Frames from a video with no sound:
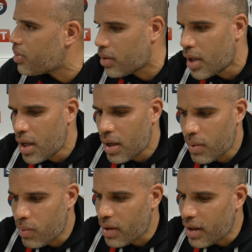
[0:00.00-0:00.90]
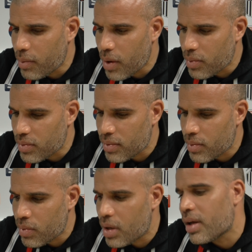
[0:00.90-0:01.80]
But what
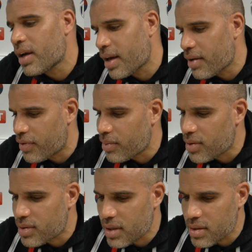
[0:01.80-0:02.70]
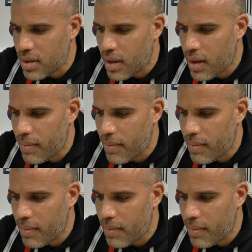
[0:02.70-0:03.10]
they get from us is